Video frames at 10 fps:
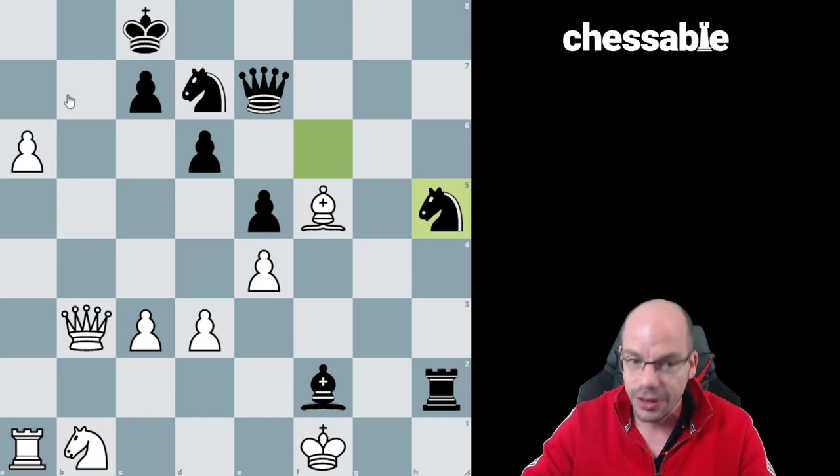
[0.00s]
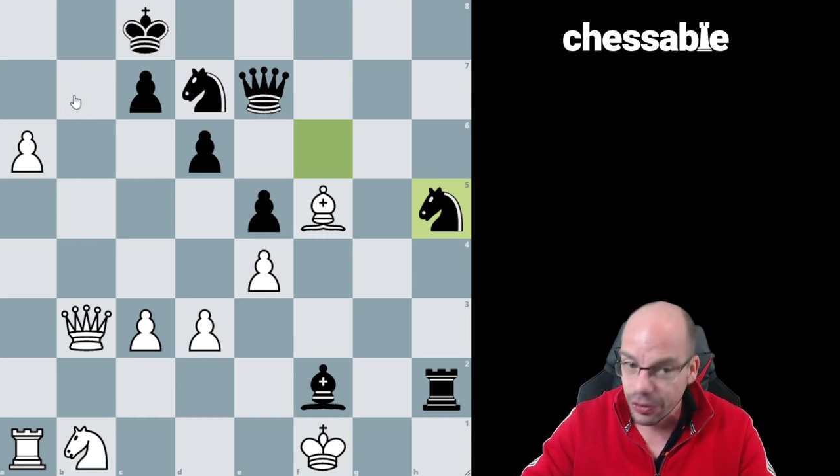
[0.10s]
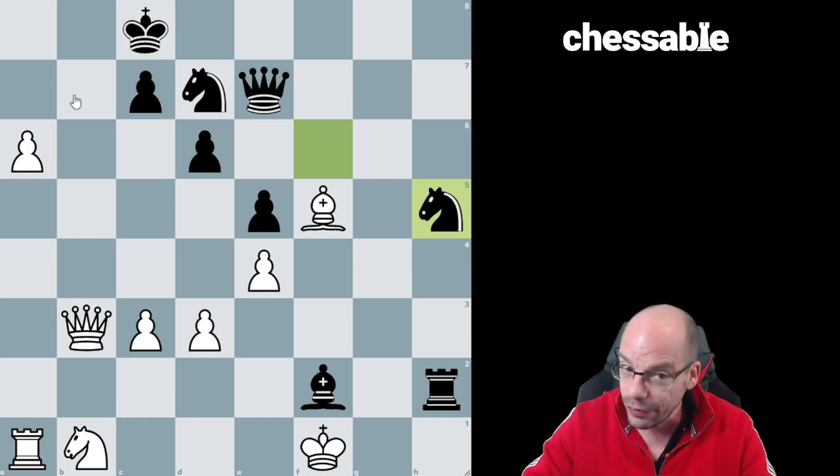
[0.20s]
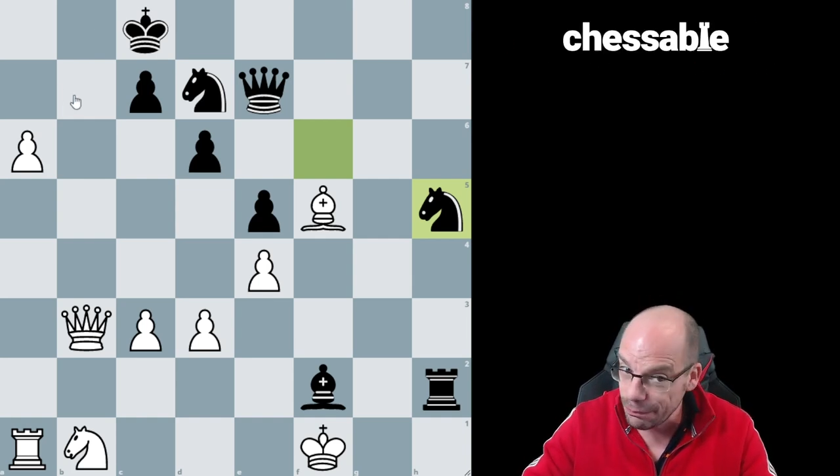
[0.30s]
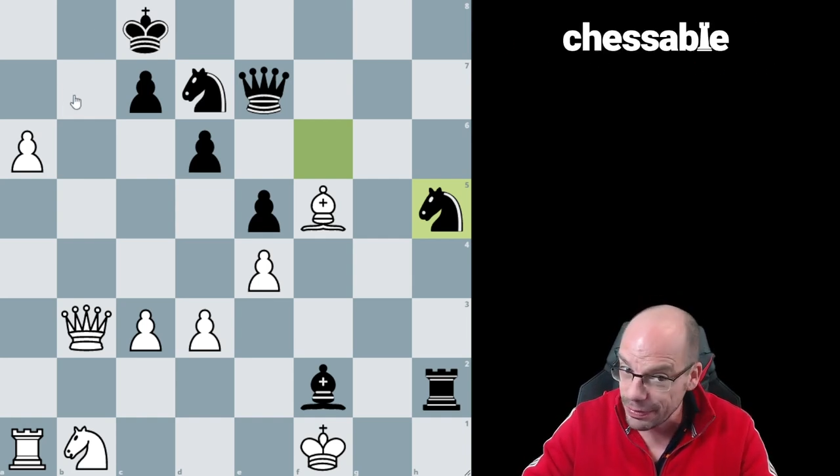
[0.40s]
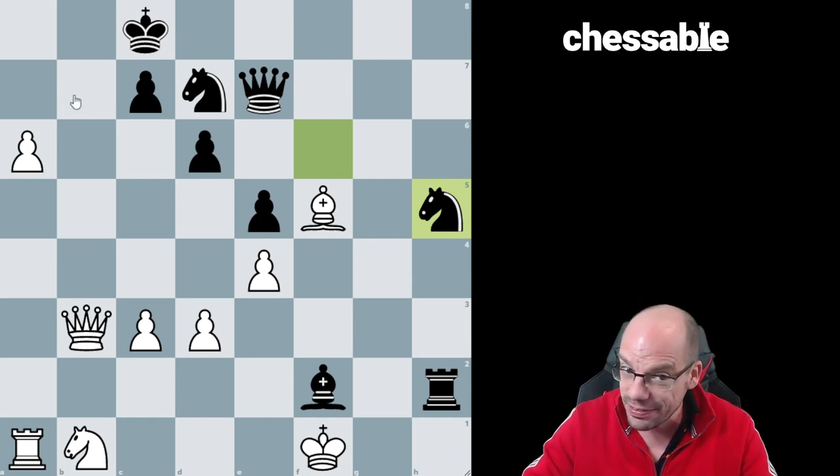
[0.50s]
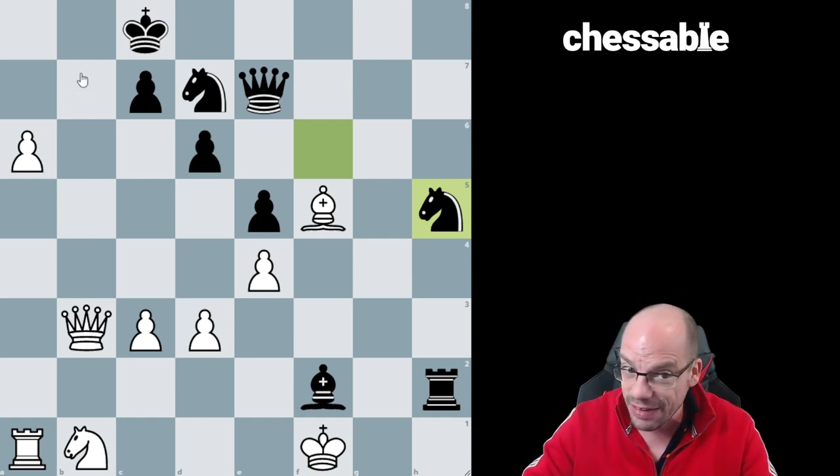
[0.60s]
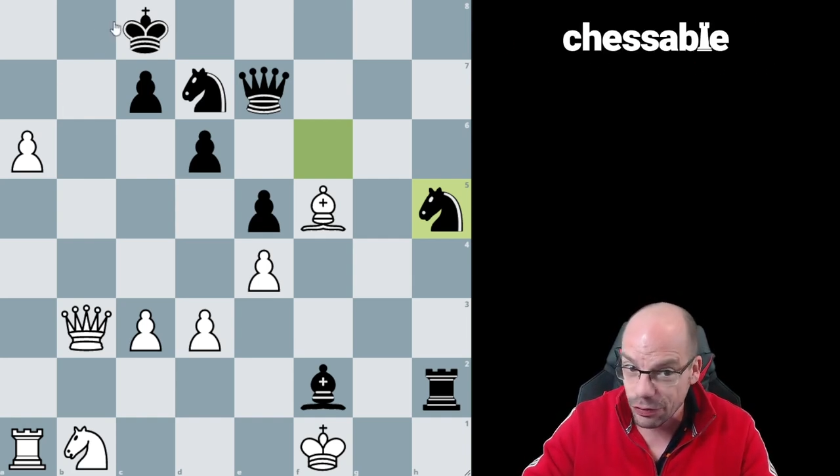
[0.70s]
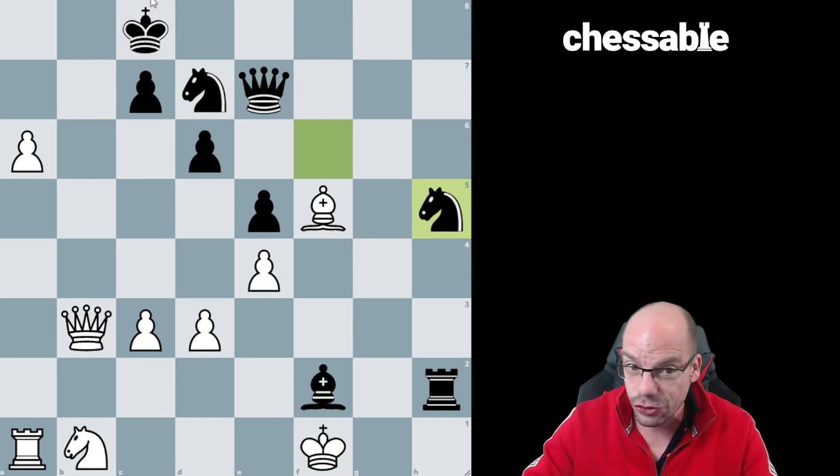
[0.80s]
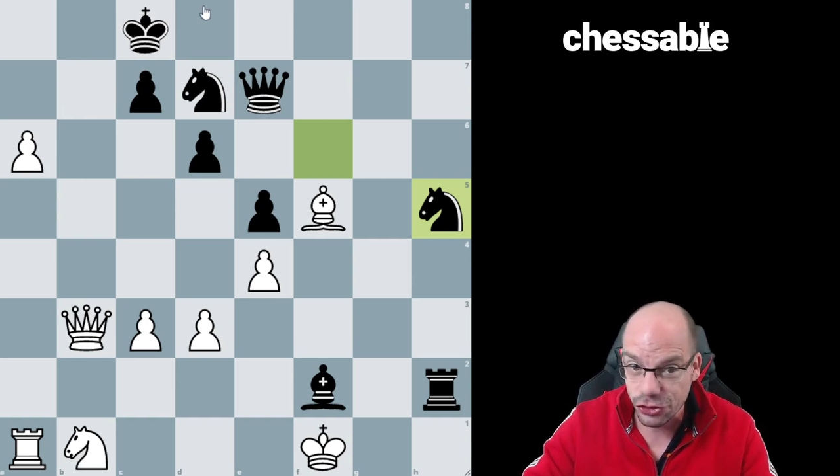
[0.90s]
queen
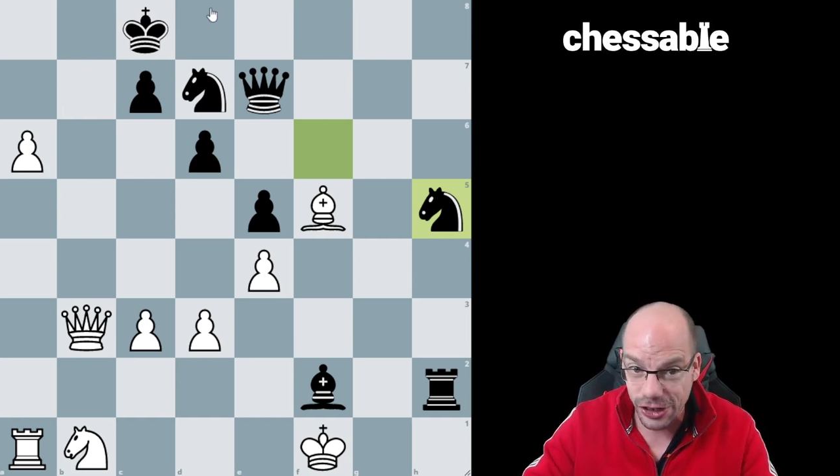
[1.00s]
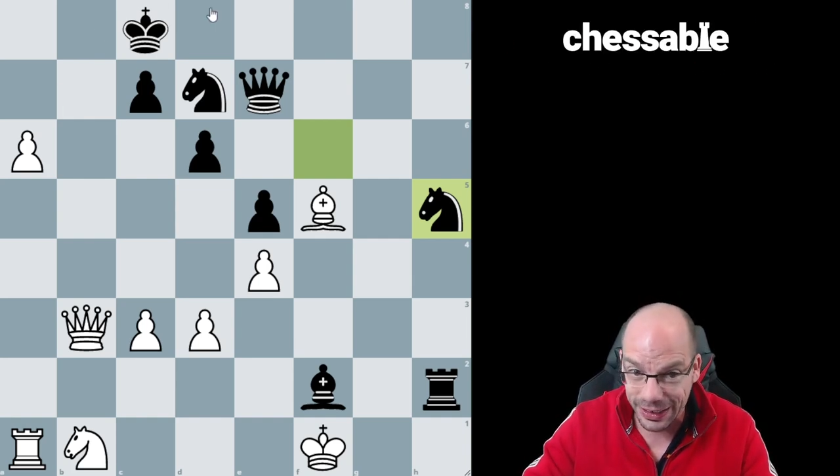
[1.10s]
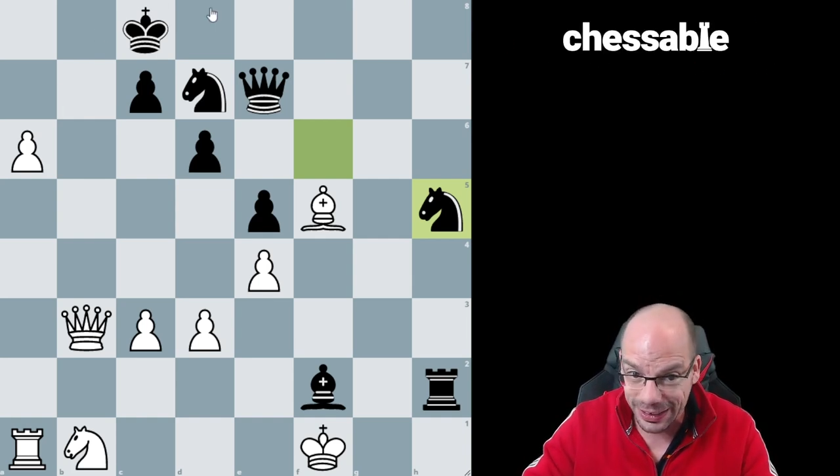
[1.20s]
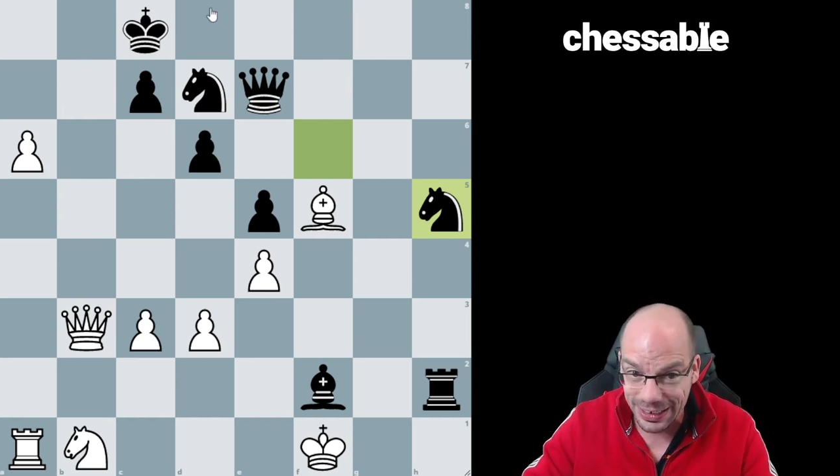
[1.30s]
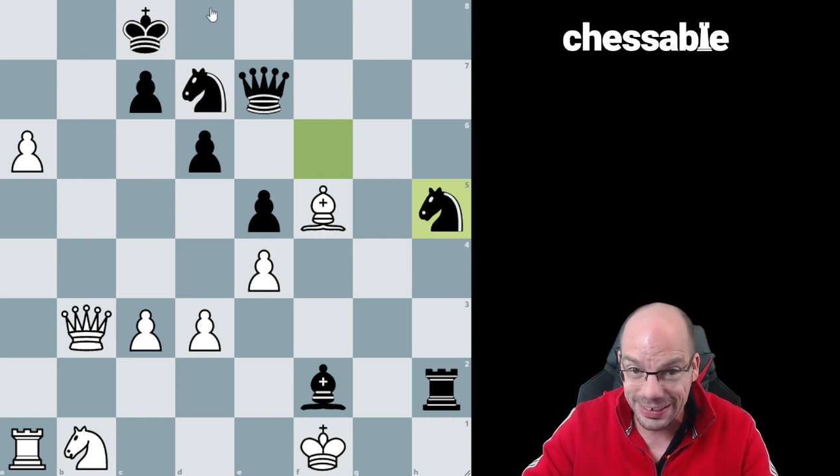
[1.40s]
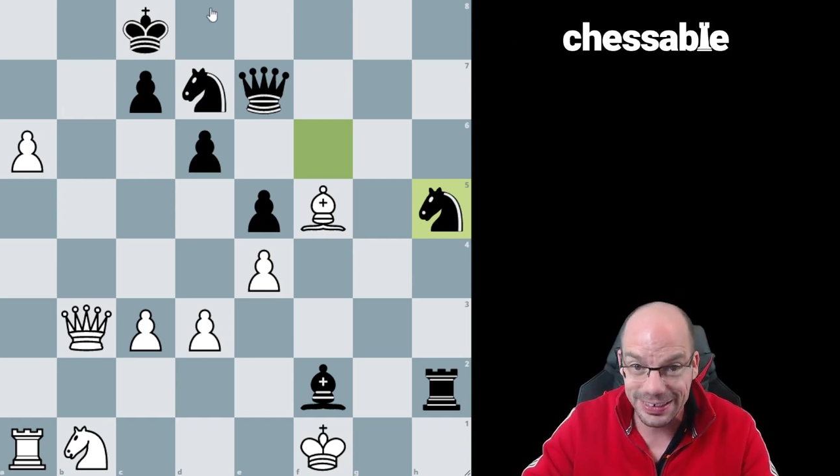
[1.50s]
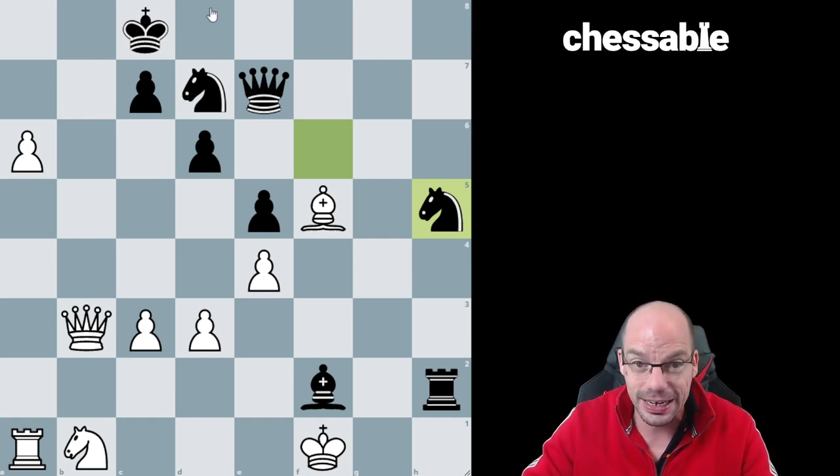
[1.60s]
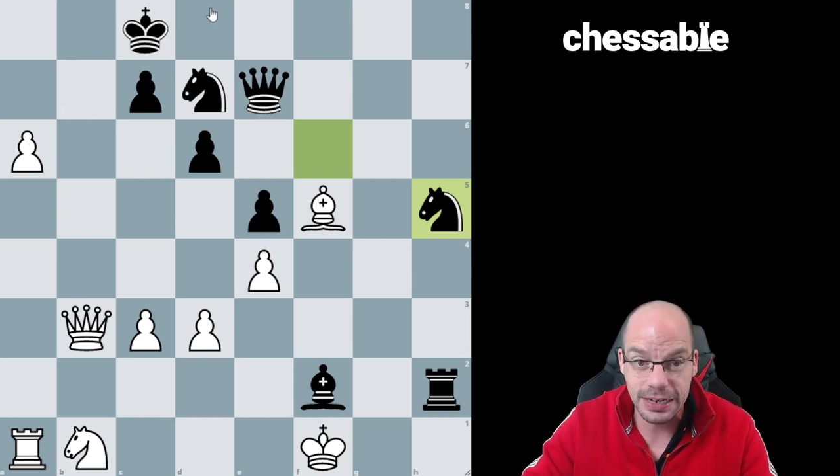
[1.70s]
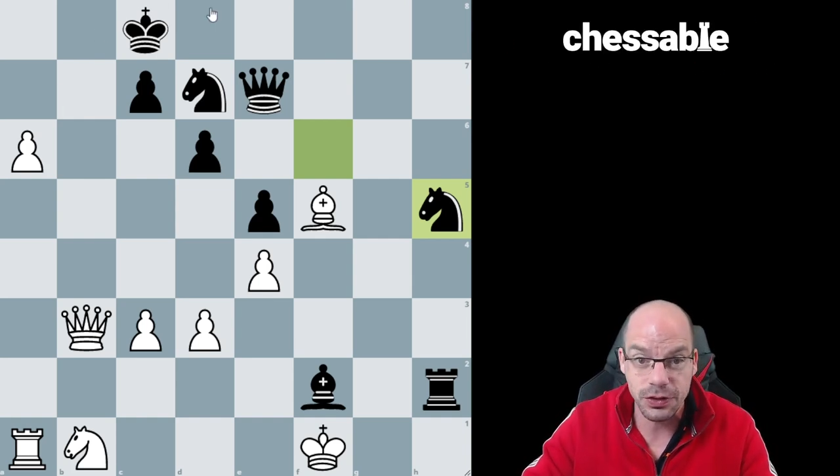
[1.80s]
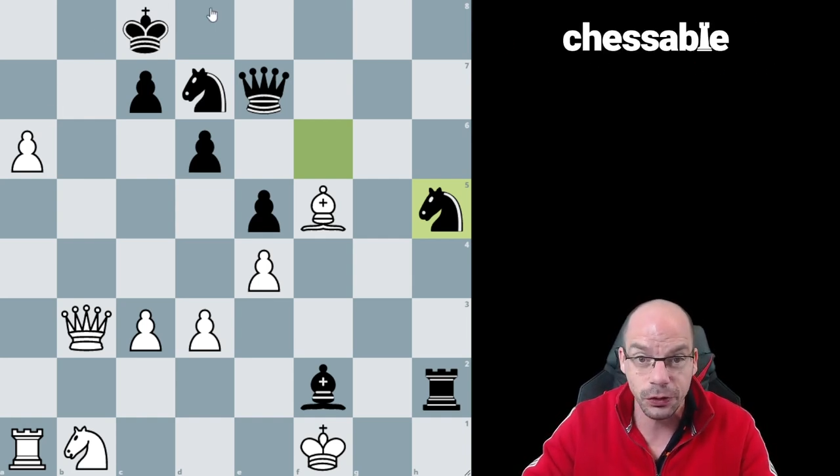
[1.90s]
b7 check, king
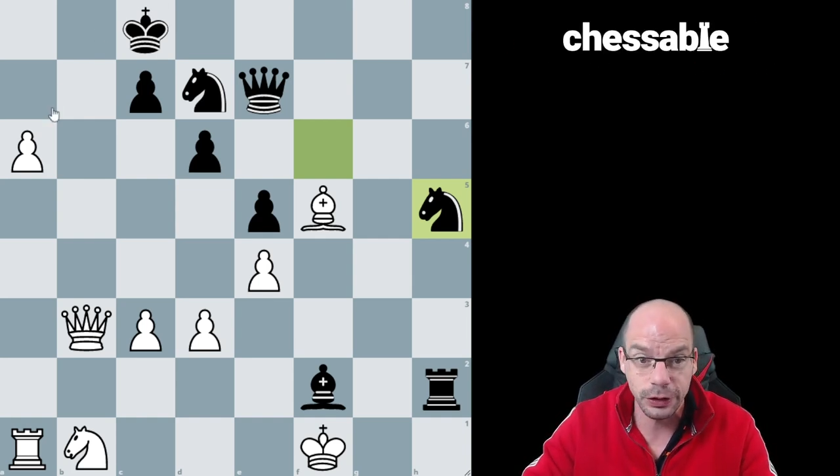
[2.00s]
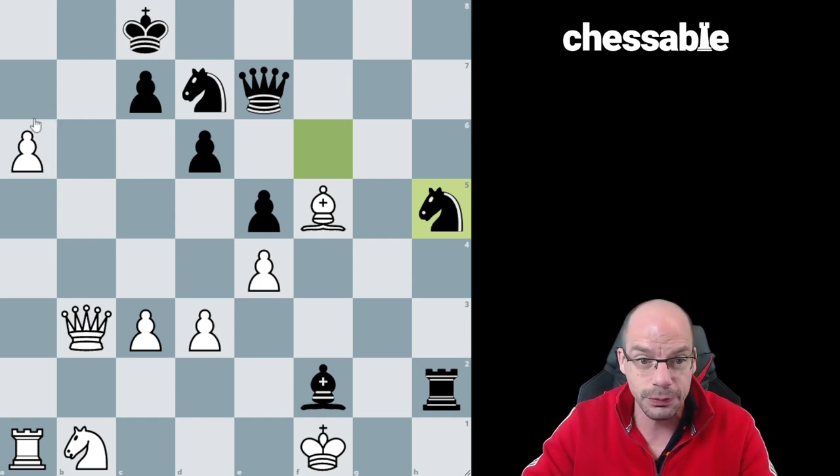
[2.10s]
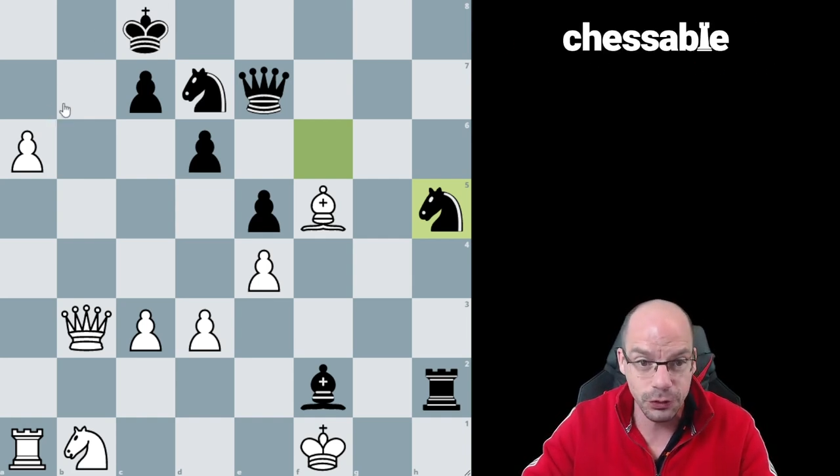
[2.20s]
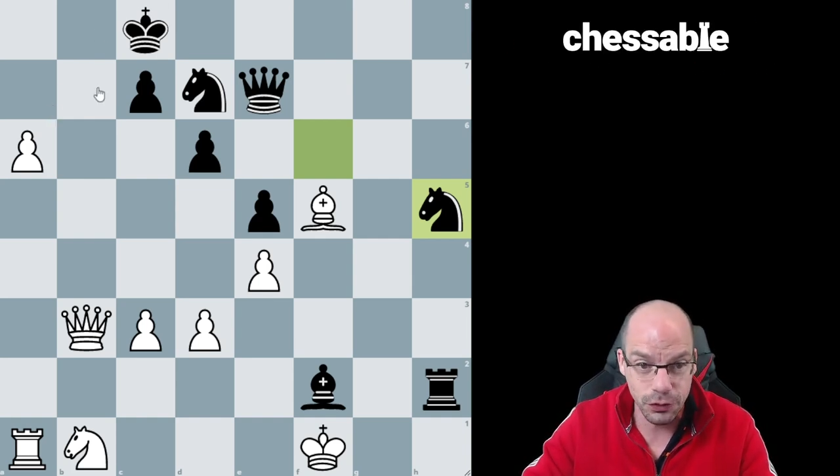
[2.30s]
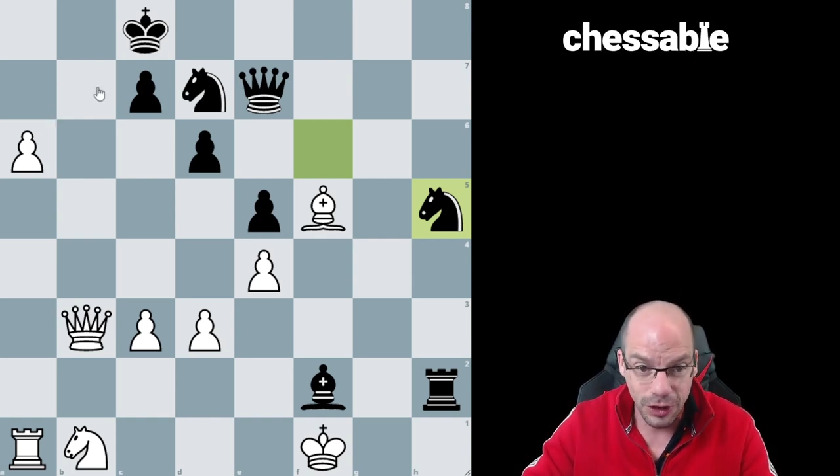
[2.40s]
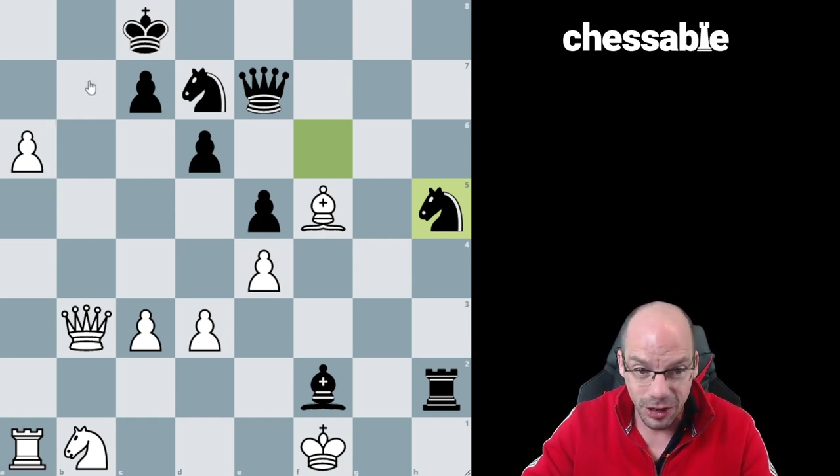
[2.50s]
d8 only move,